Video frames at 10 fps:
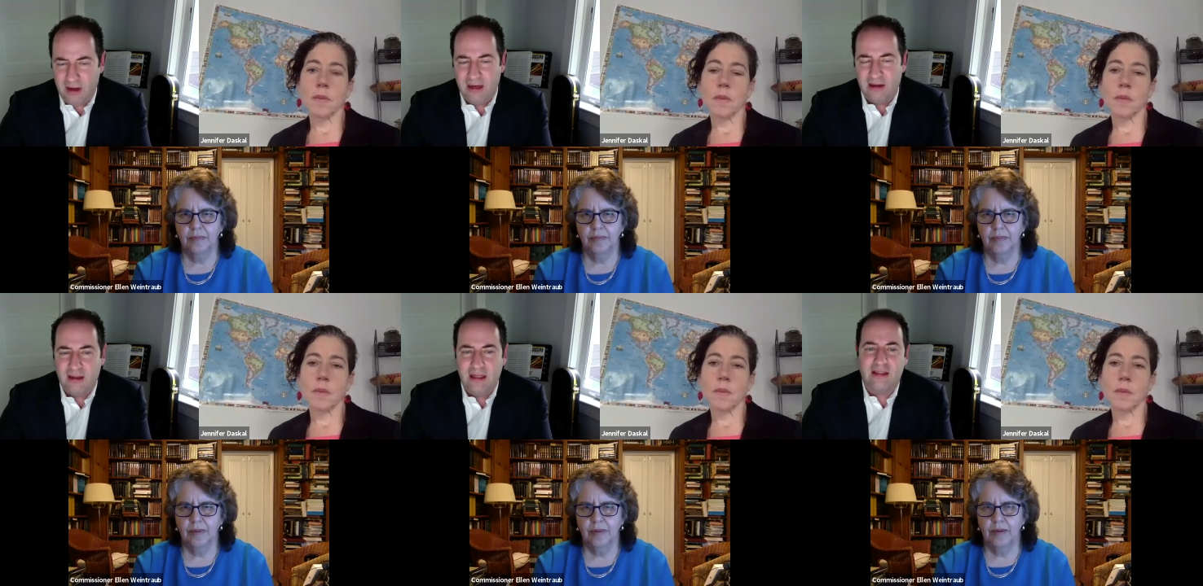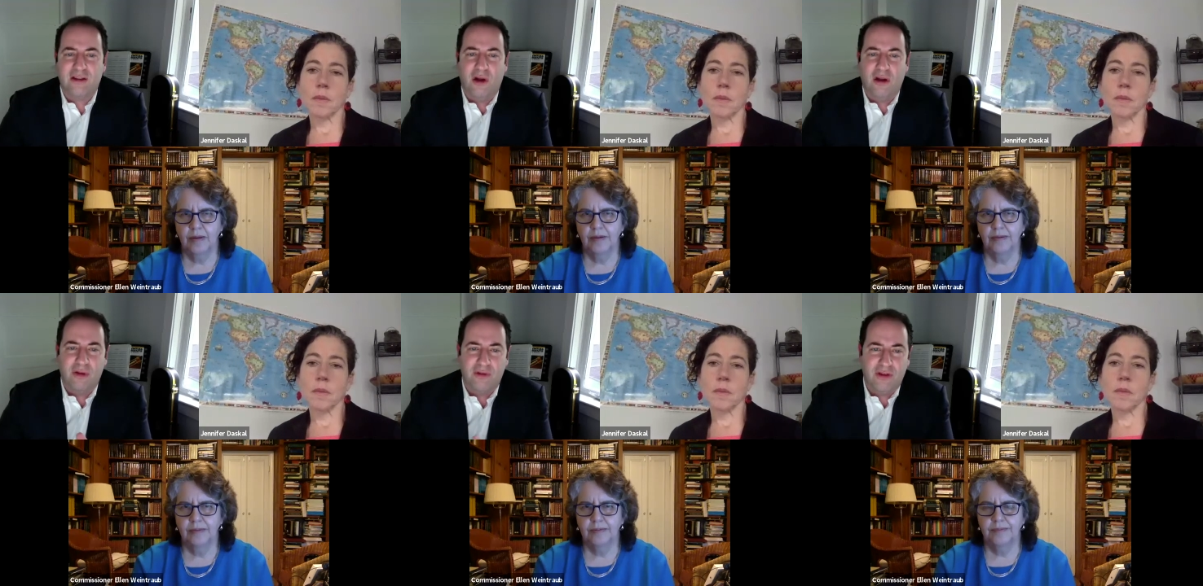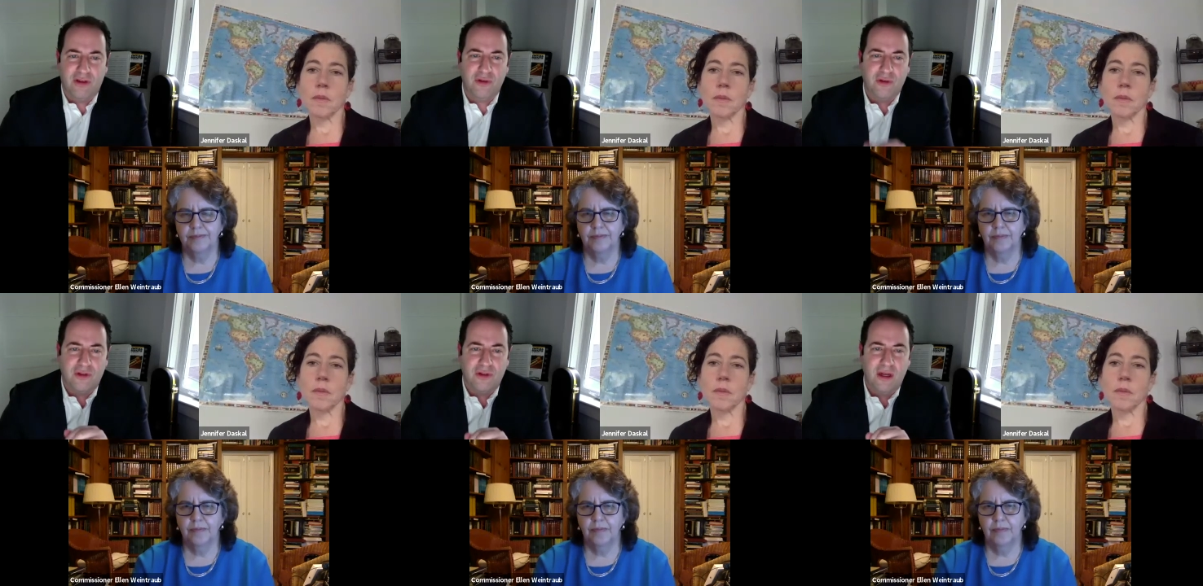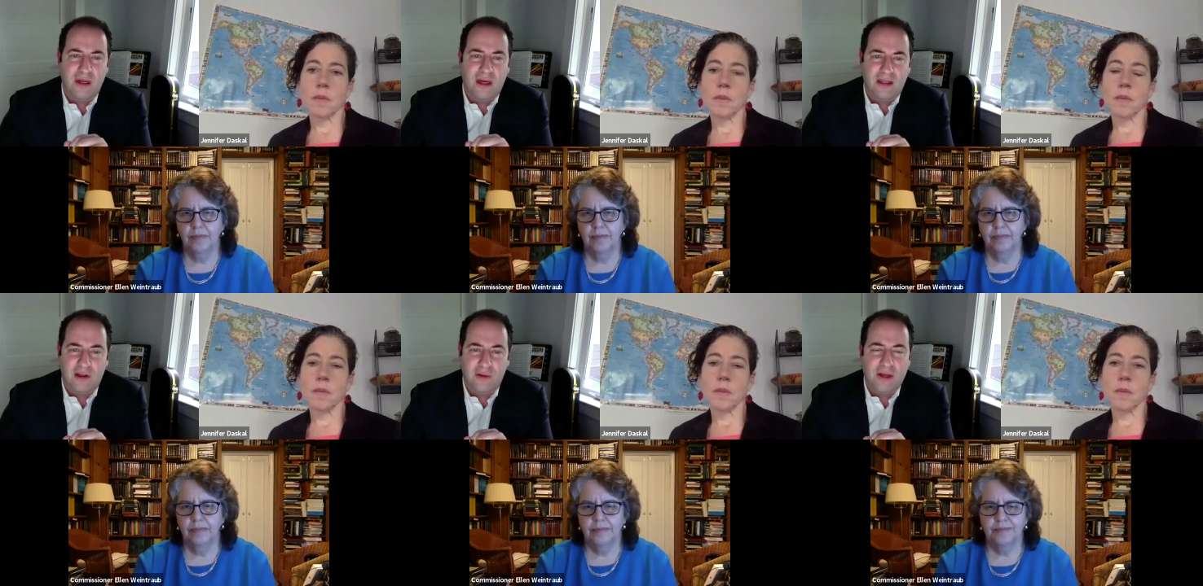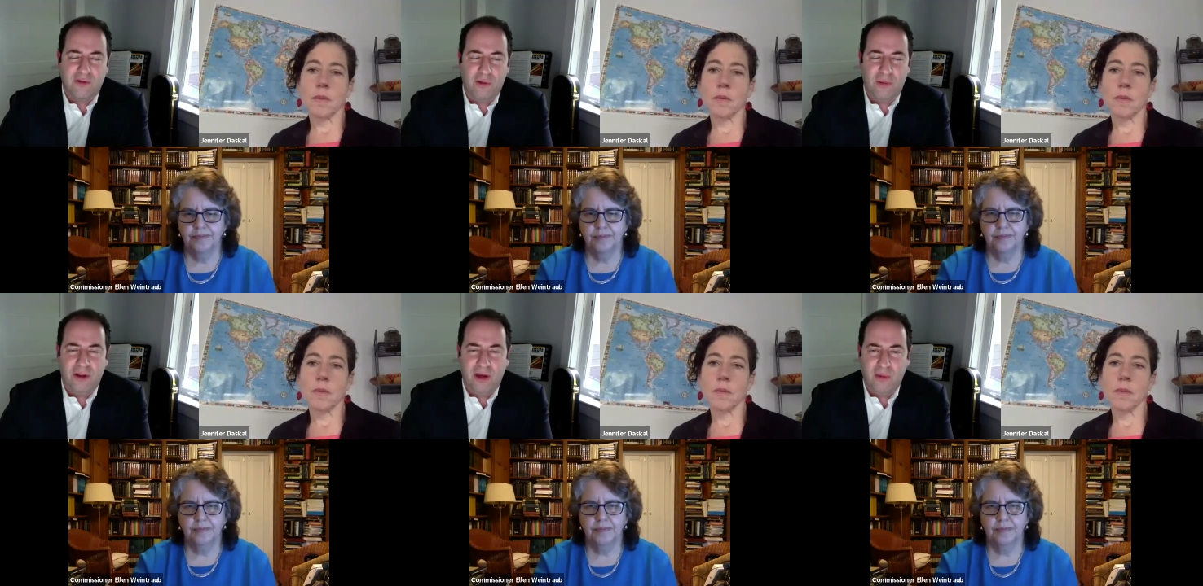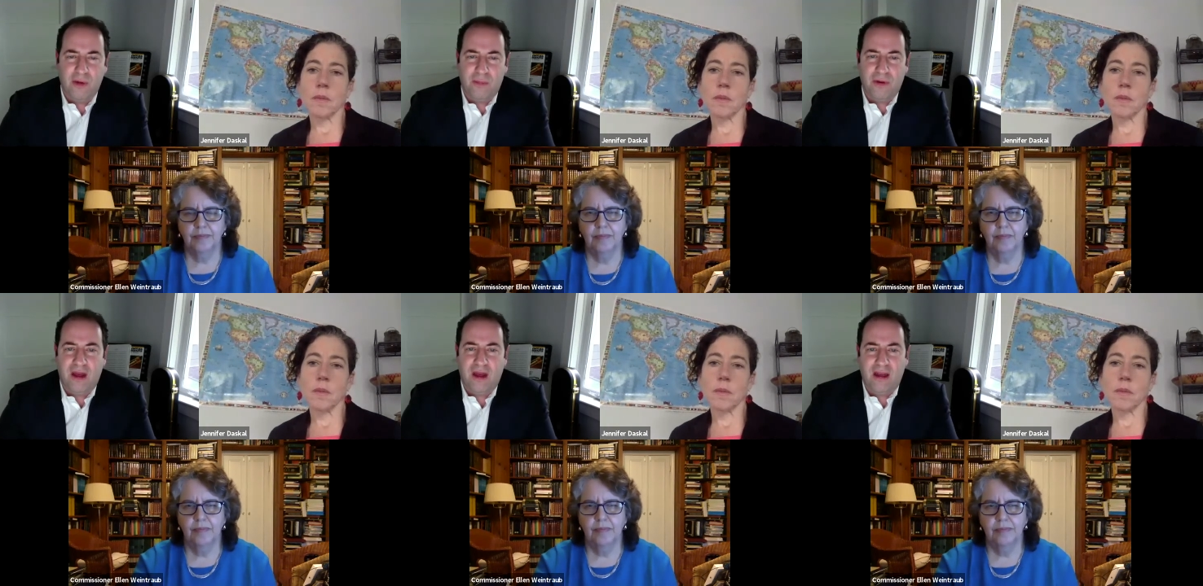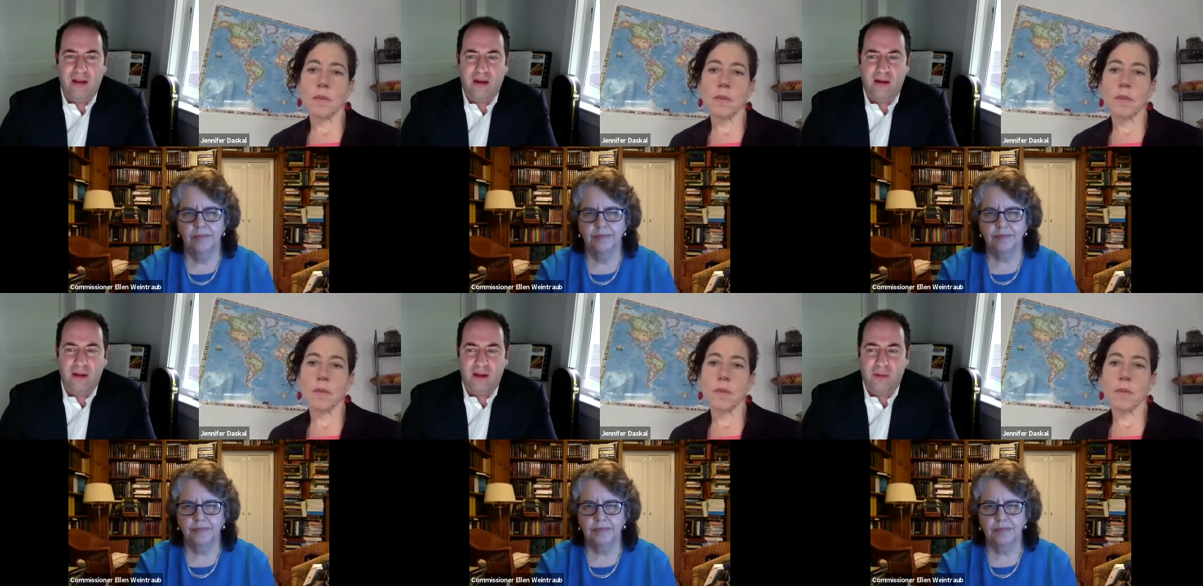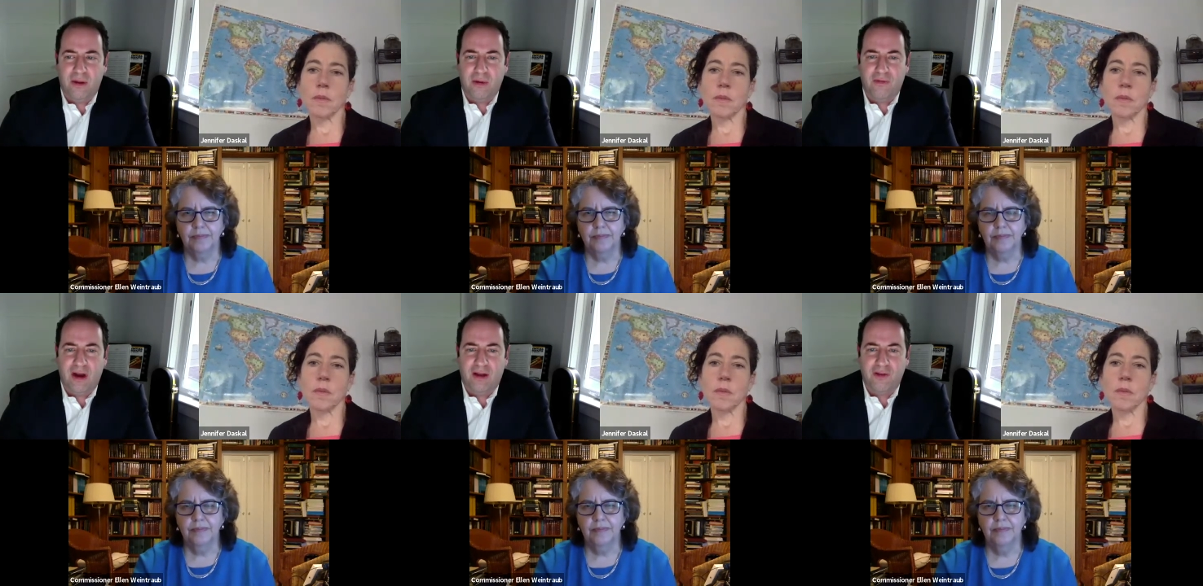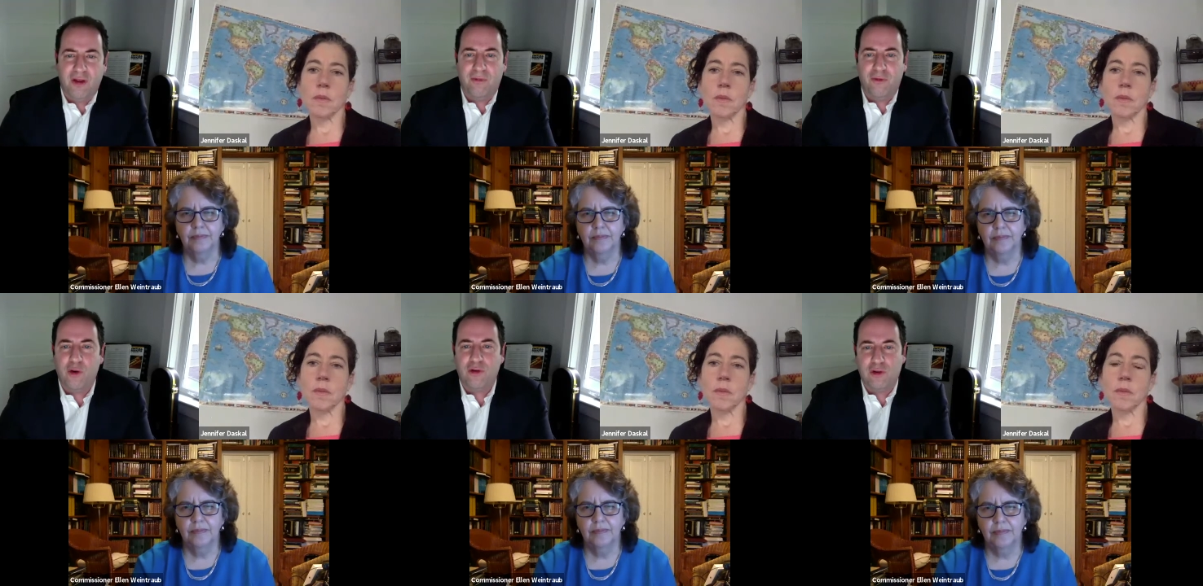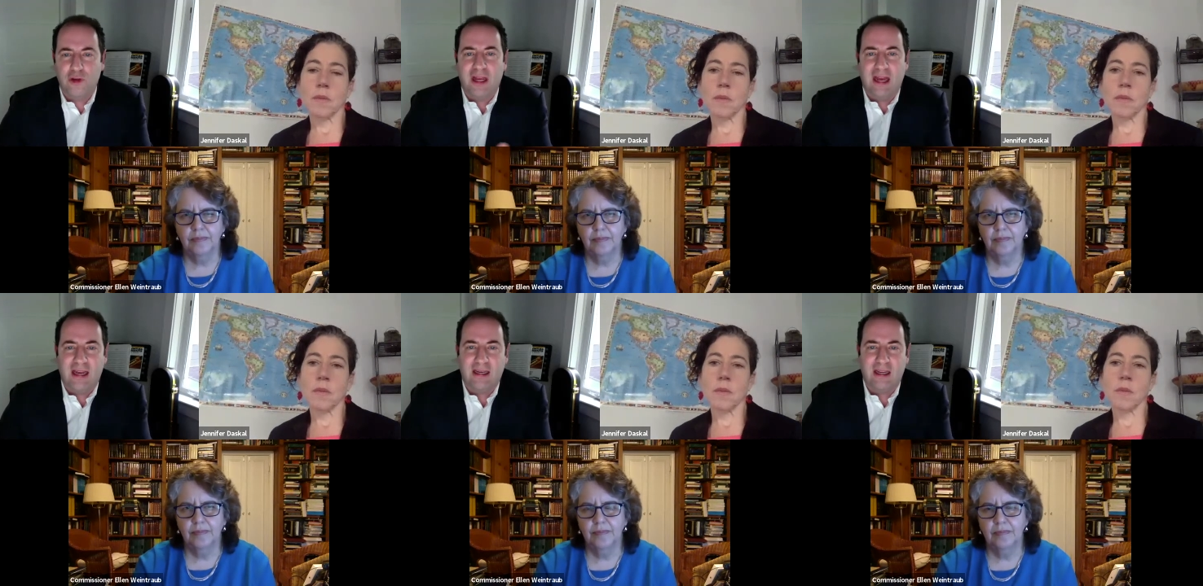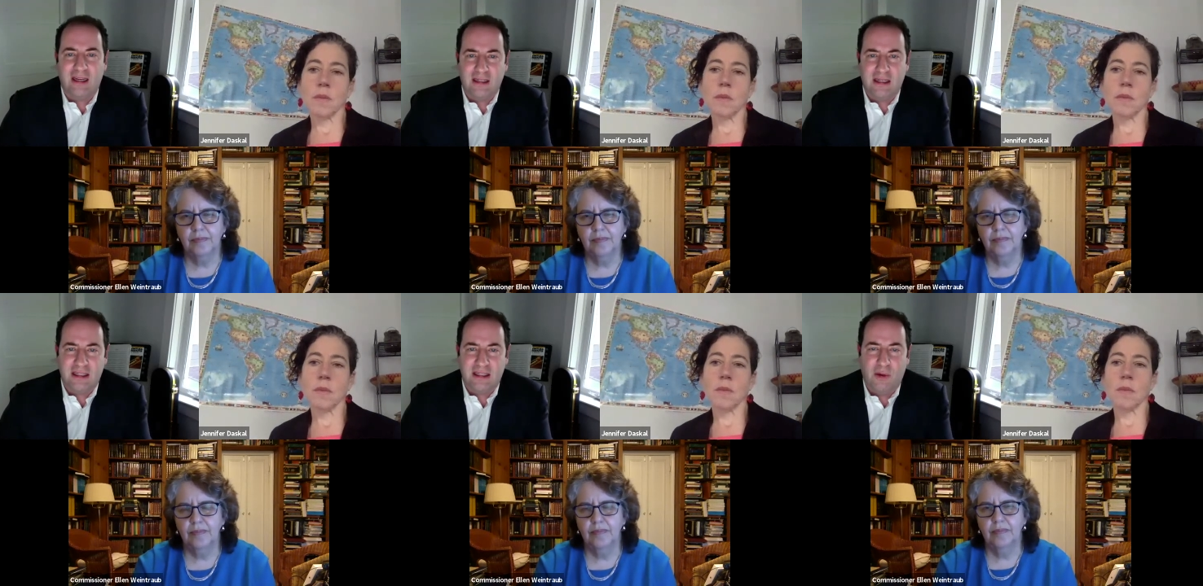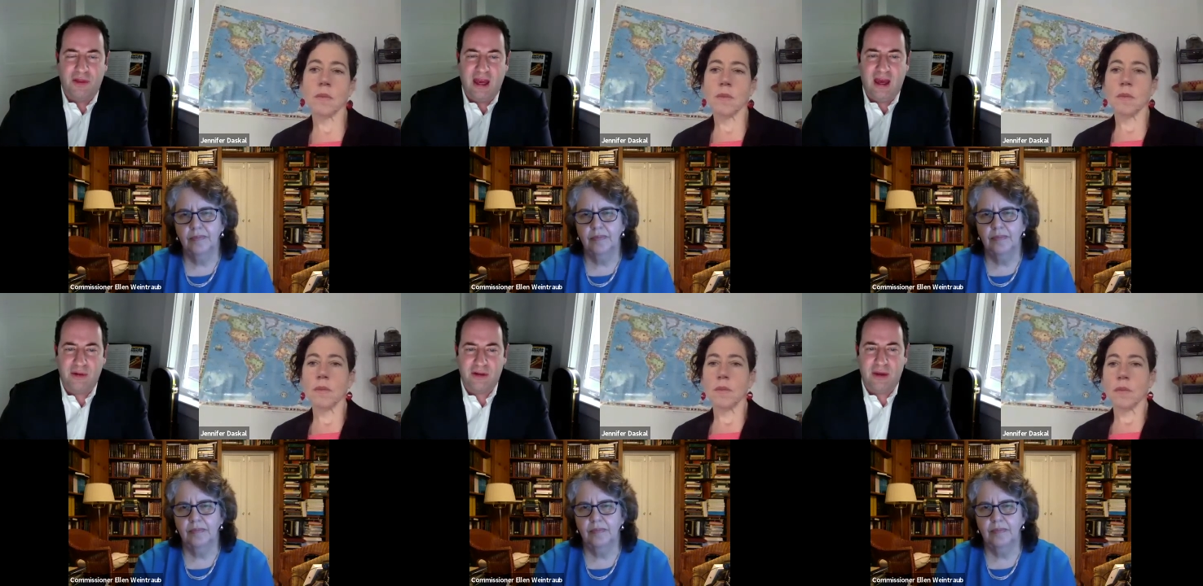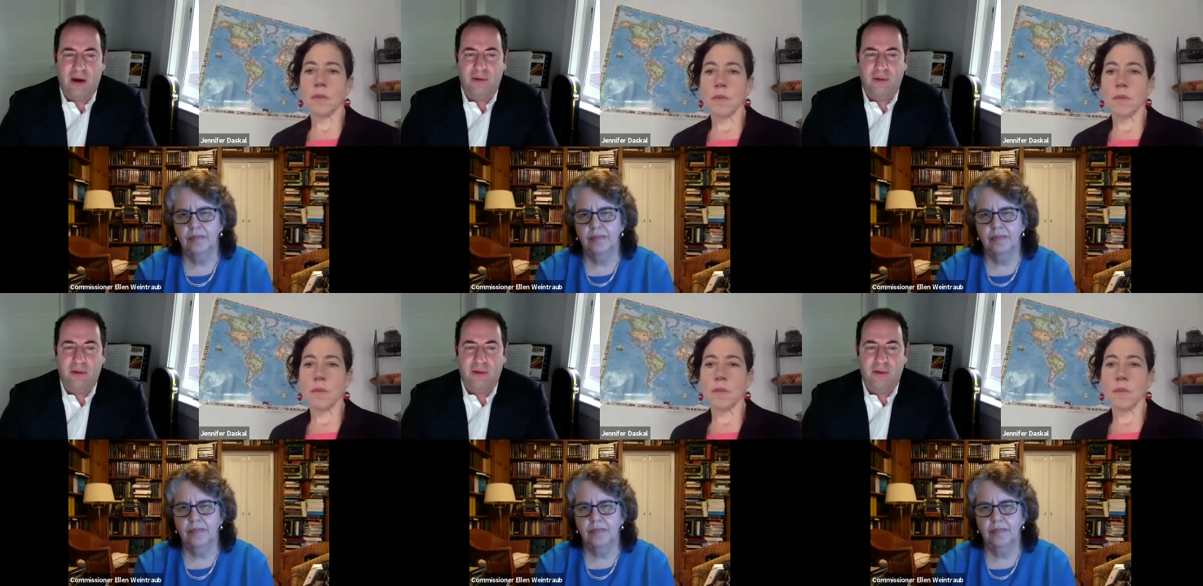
Speaker 1: need to list all of those issues uh, to the best of our ability when we put that in the in the public file, so that folks looking at it can can tell what the ad was about.